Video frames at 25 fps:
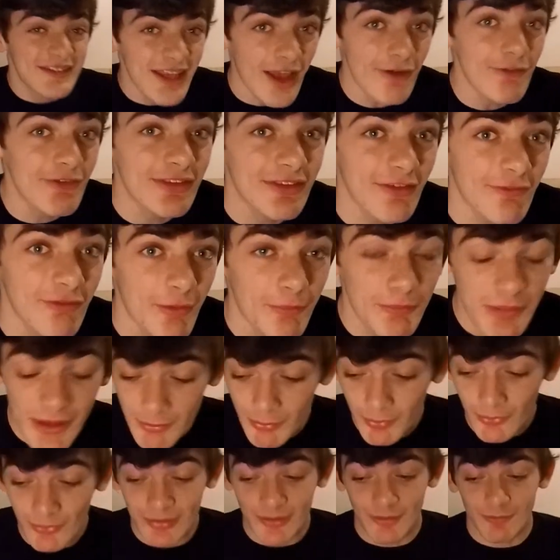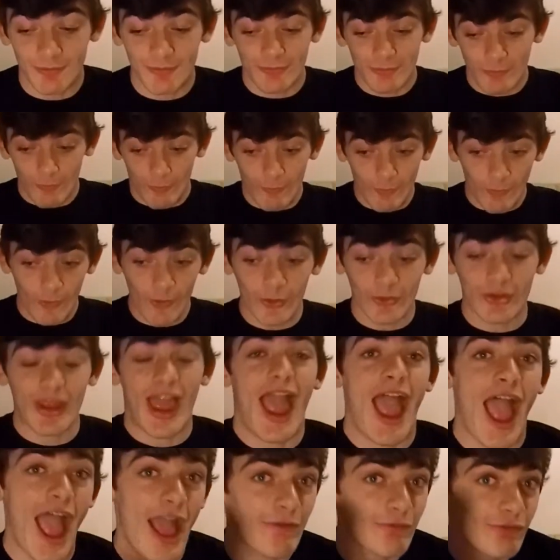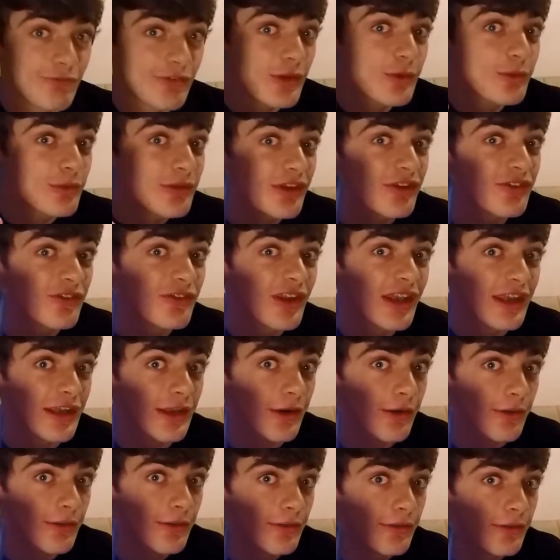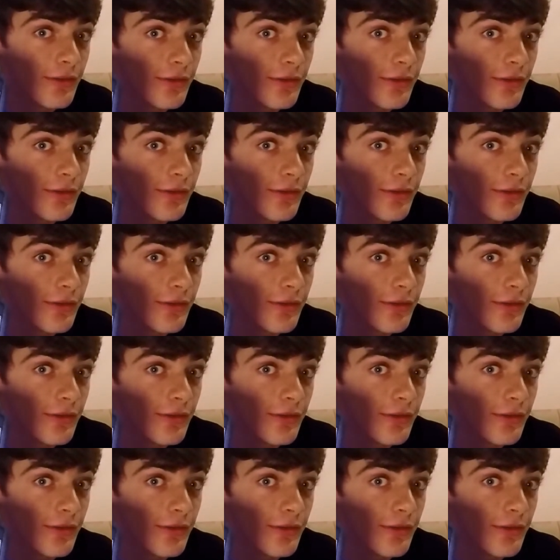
seventh of the people in the world have viewed this video.